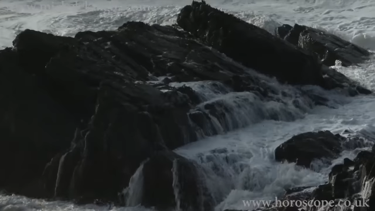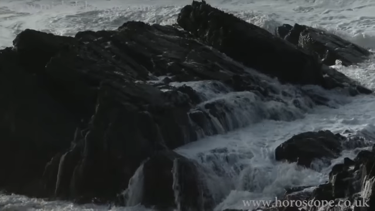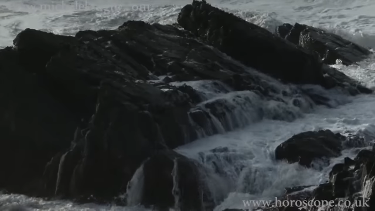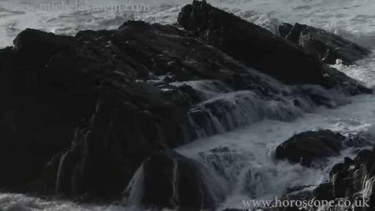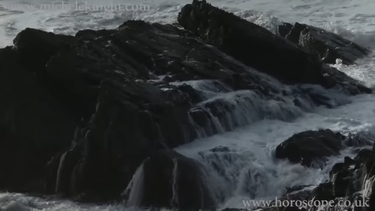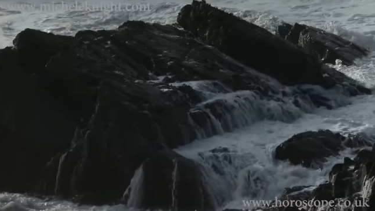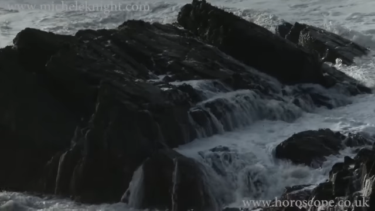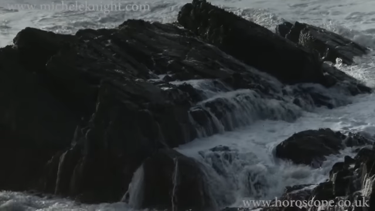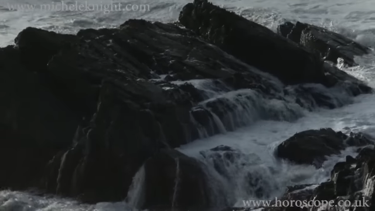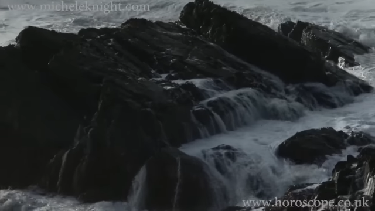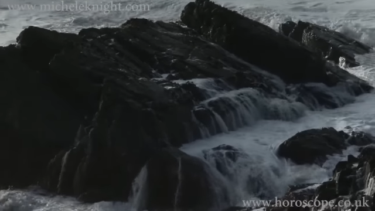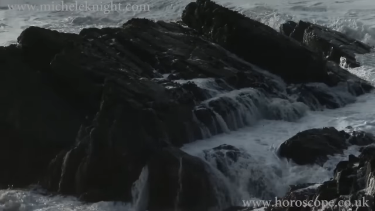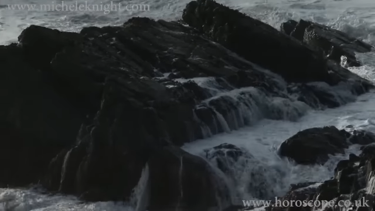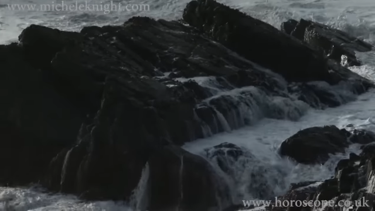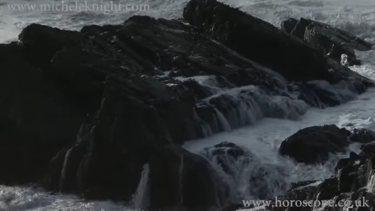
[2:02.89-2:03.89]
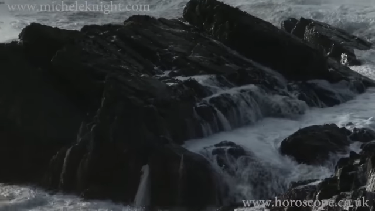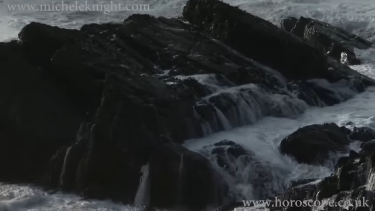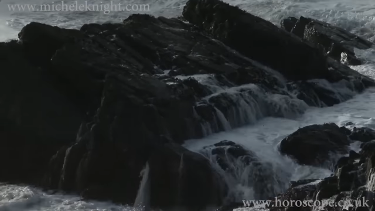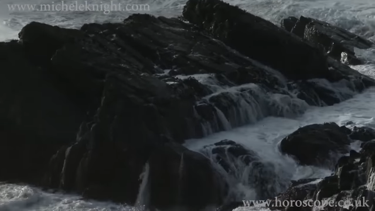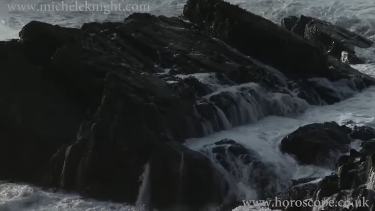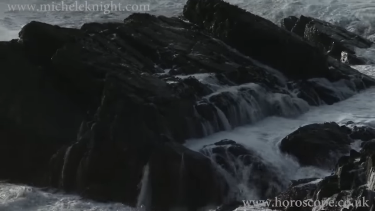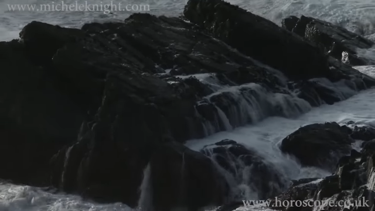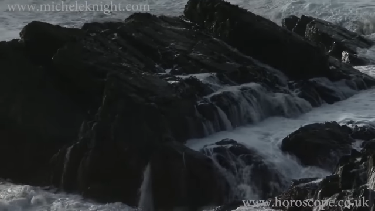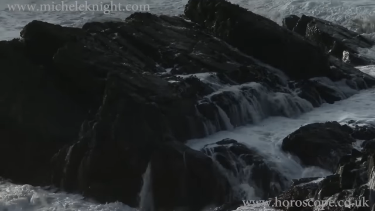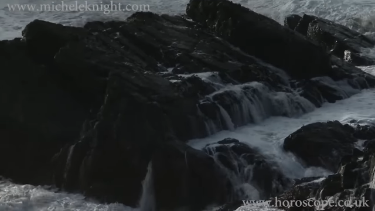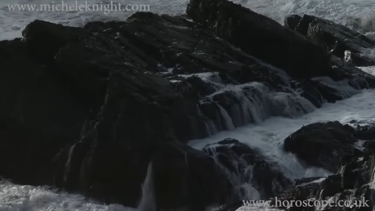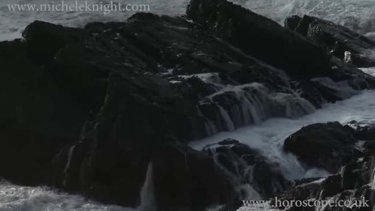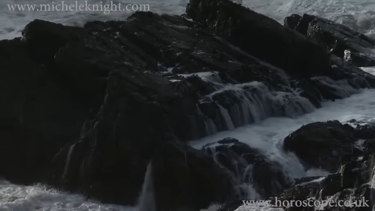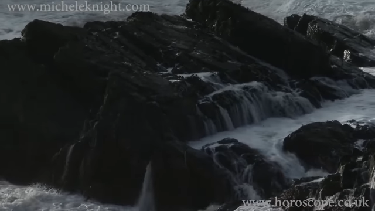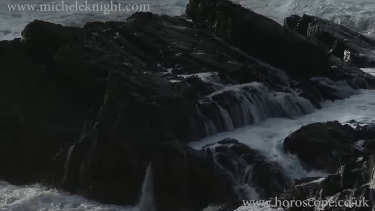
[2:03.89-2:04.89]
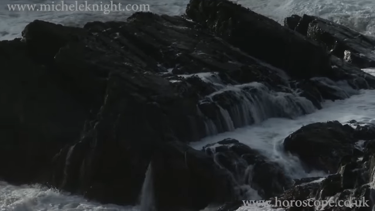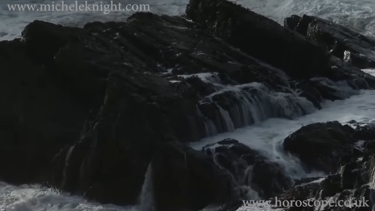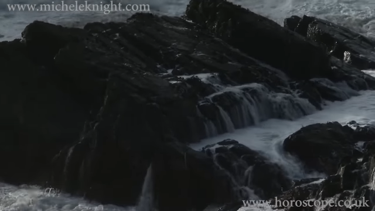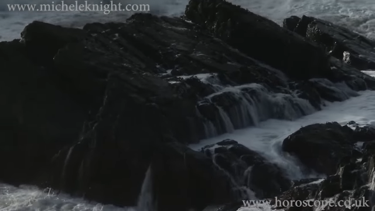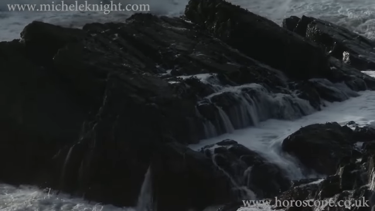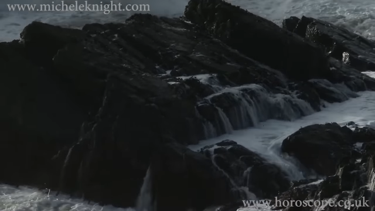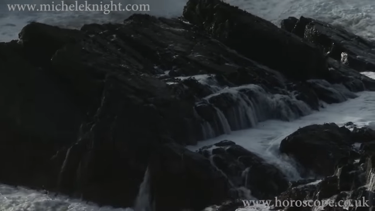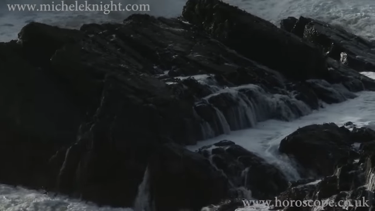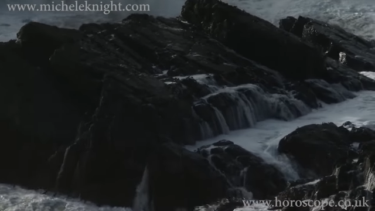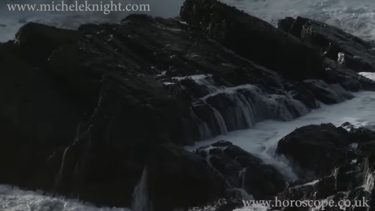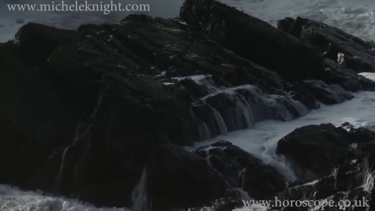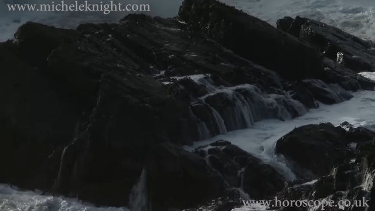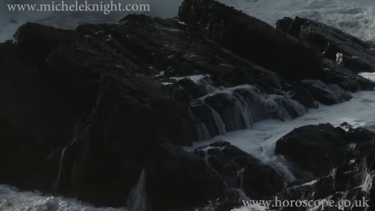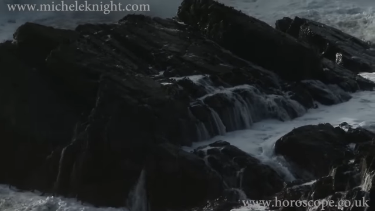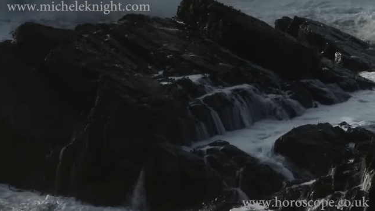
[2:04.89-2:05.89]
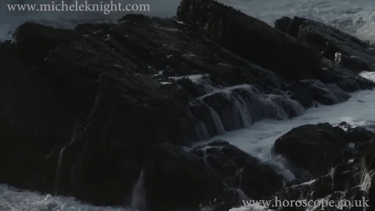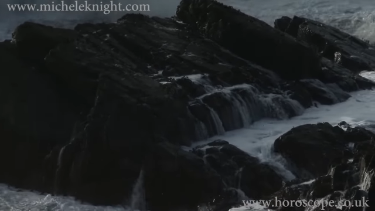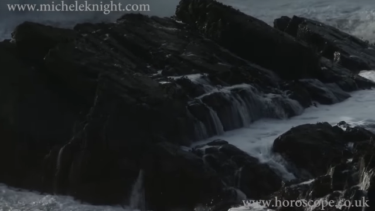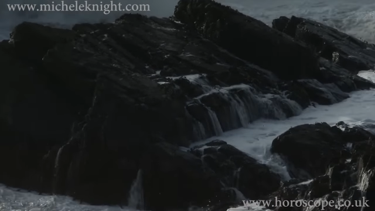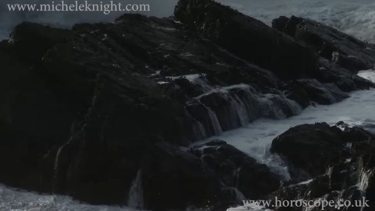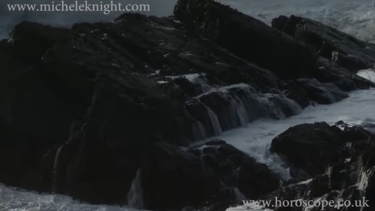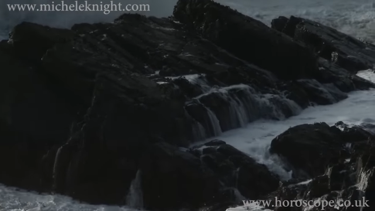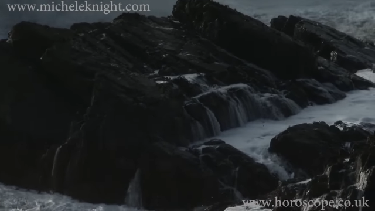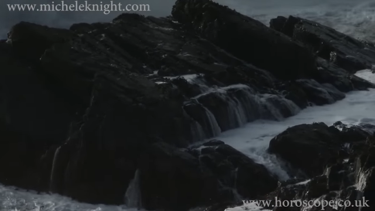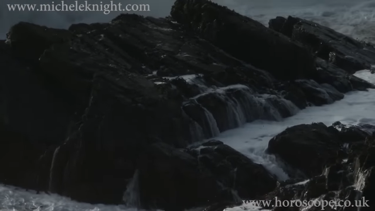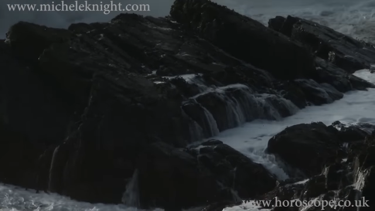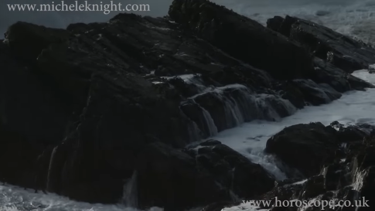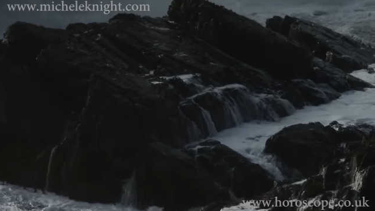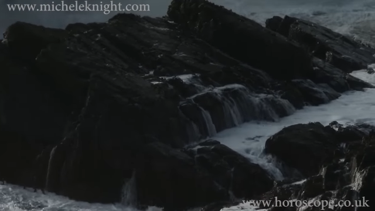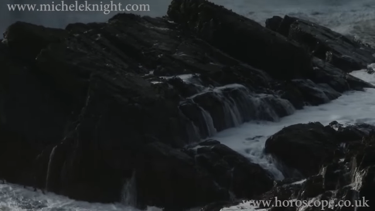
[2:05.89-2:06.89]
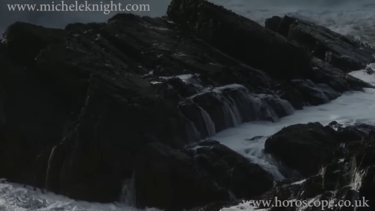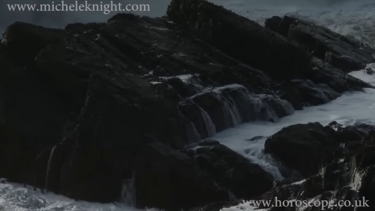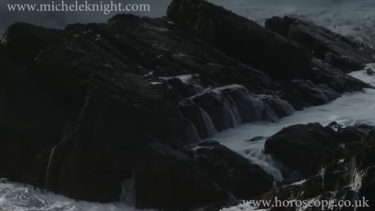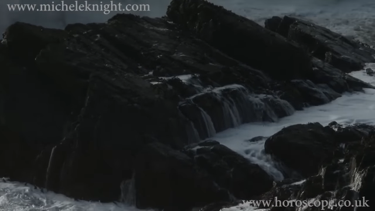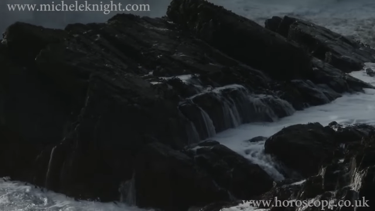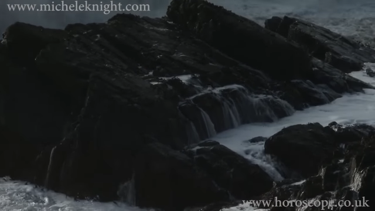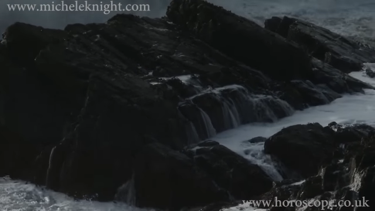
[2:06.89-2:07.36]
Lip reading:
Nobody's mouth can be seen.